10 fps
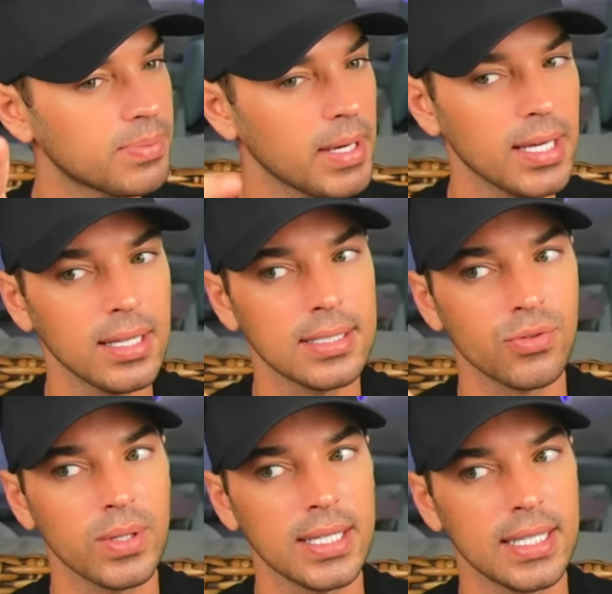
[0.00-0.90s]
making this
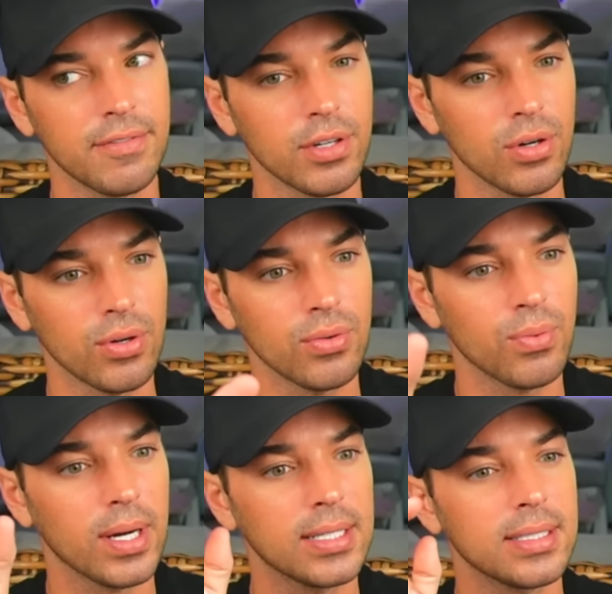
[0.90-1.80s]
really difficult,
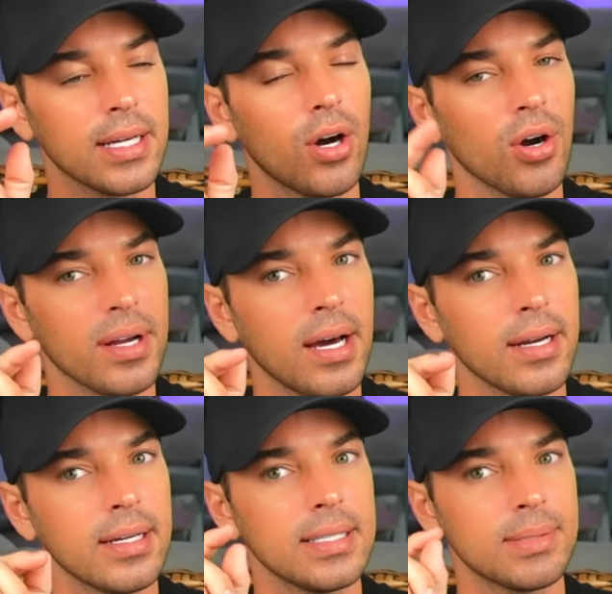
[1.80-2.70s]
whereas like
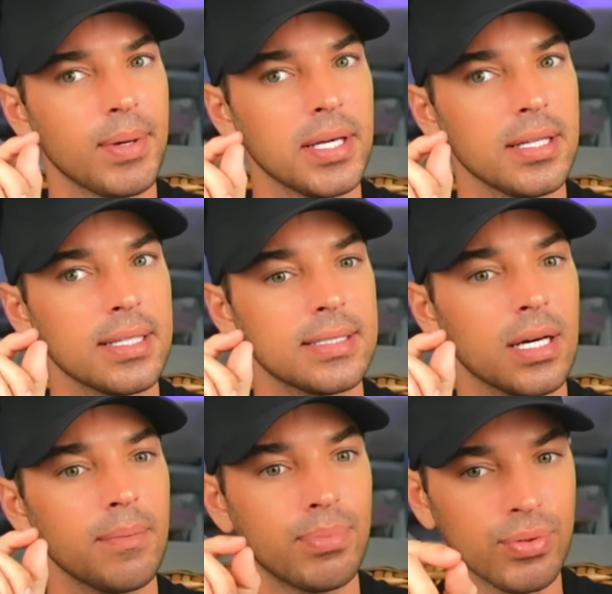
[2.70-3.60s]
Ariana is making this
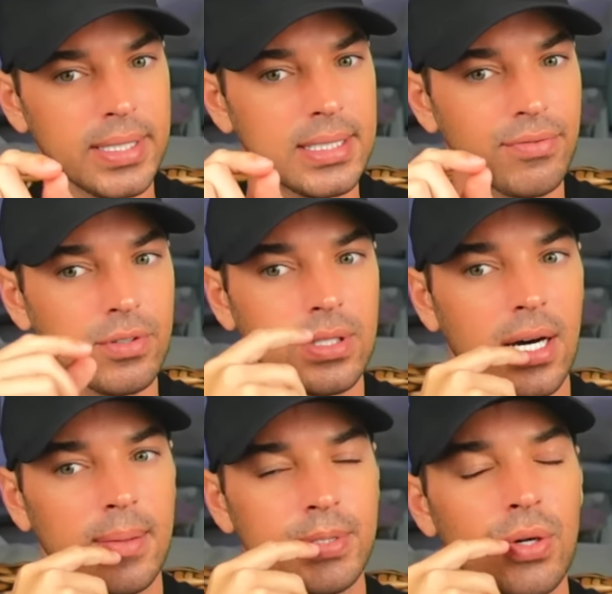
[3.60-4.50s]
a breeze for
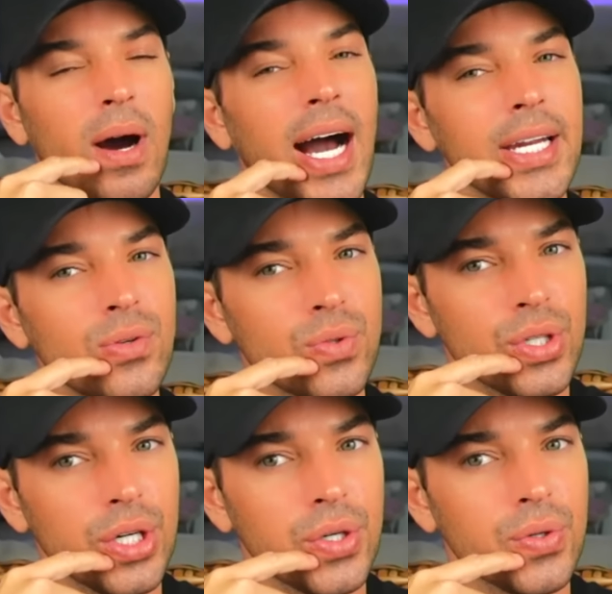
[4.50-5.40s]
Tom. So I don't
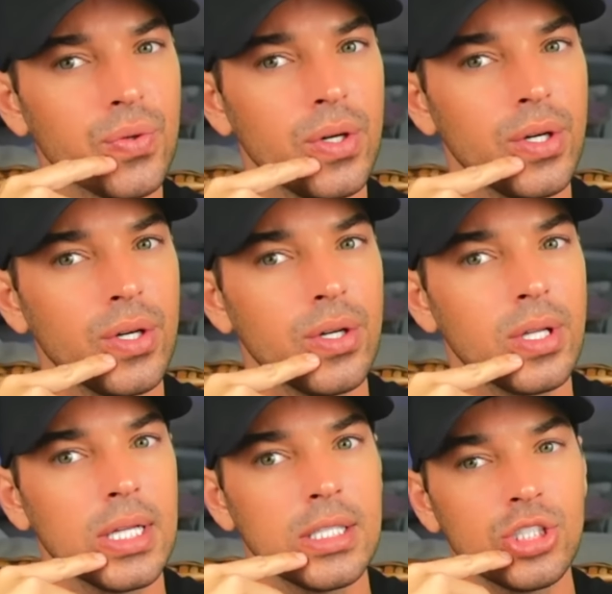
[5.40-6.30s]
know.
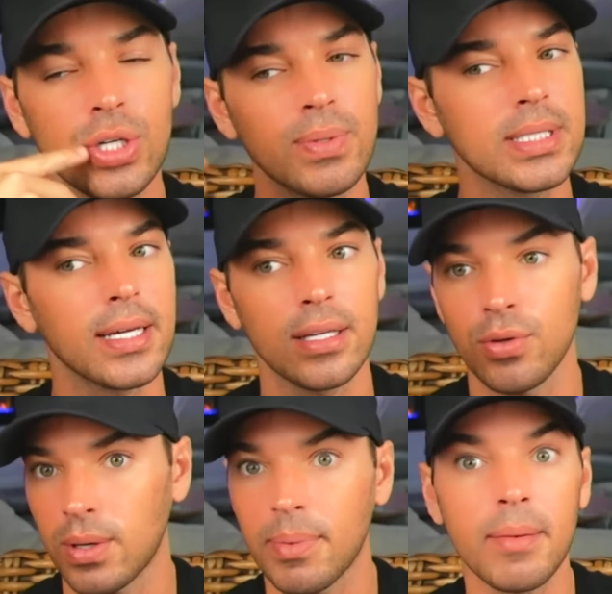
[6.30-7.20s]
She was like, you
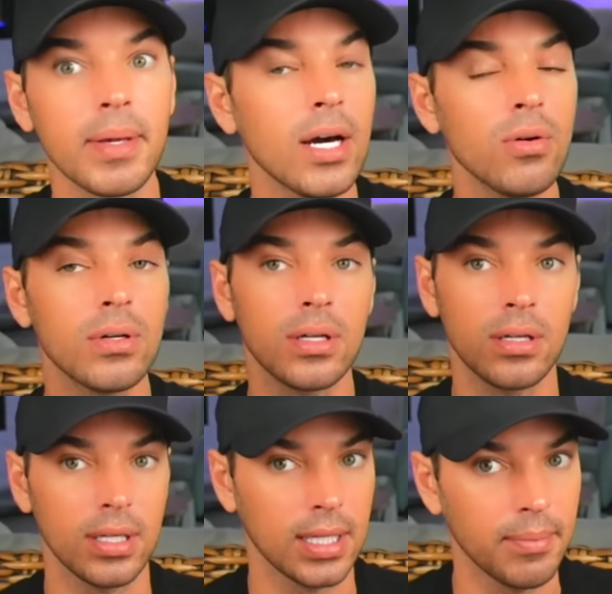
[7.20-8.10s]
want to buy me out?
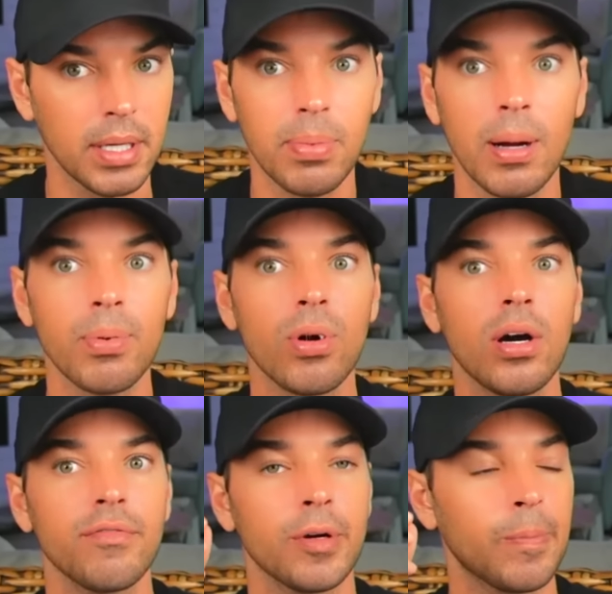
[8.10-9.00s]
Give me a proper
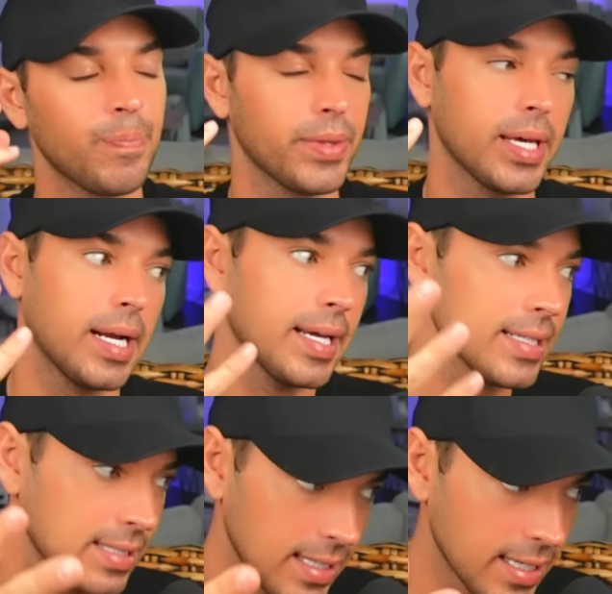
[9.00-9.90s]
offer. And I
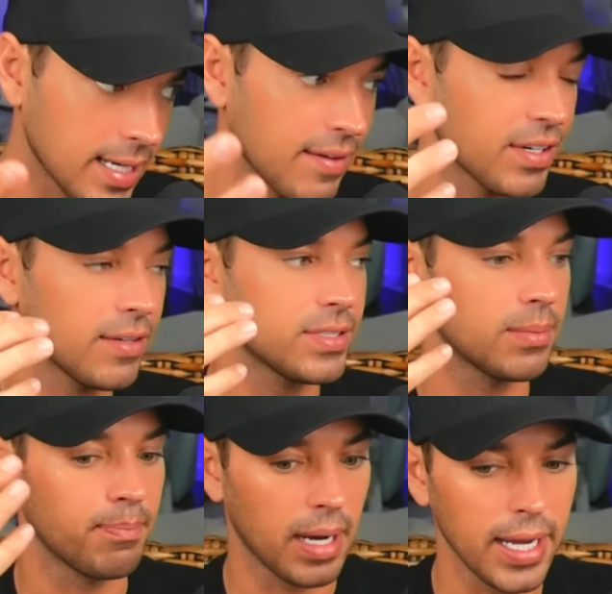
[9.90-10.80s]
guess he didn't have enough to
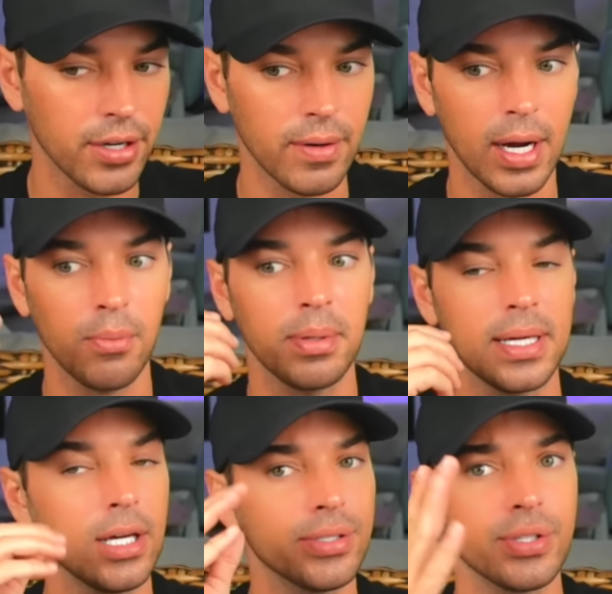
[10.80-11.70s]
buy her out, but
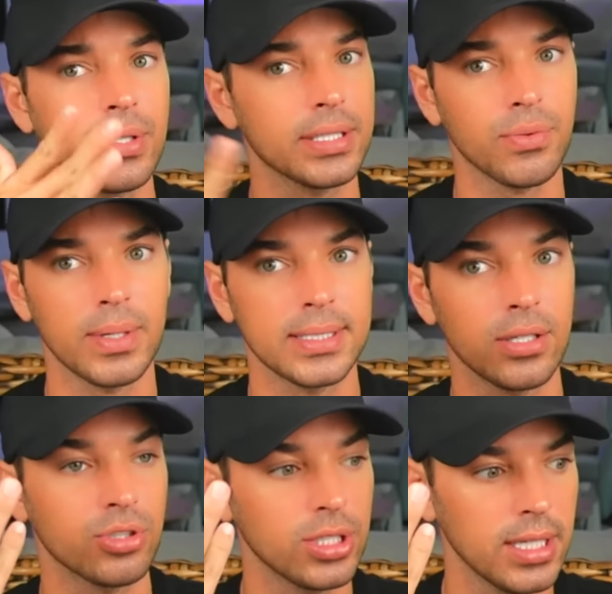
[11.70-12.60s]
he also doesn't want to
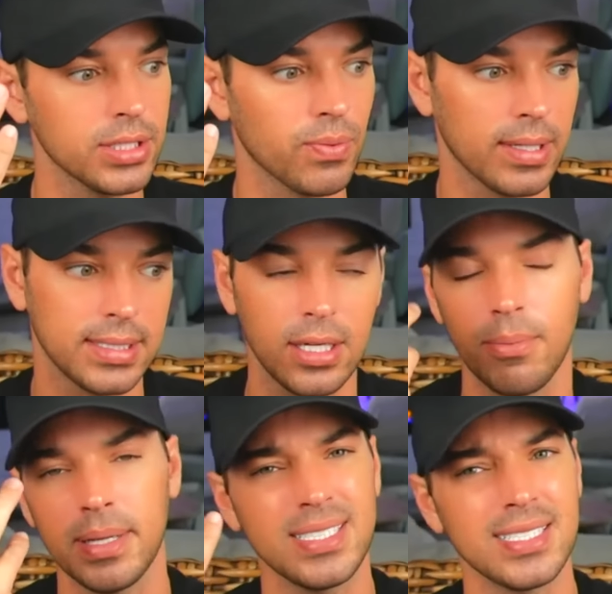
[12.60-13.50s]
sell. She does want to sell,
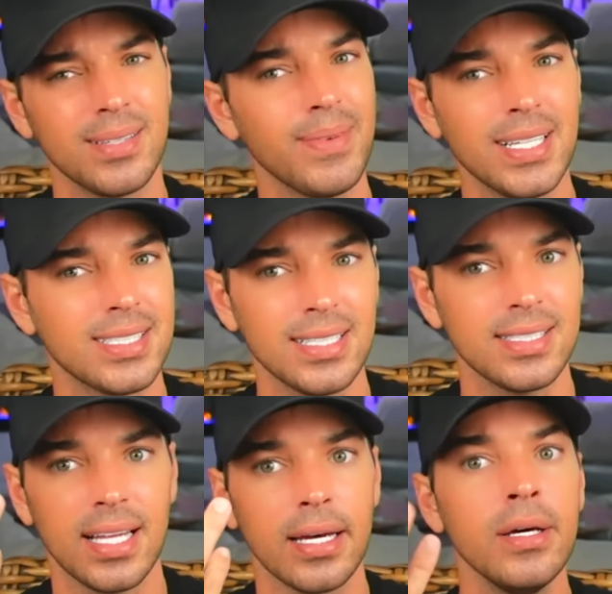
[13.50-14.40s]
but it doesn't make sense that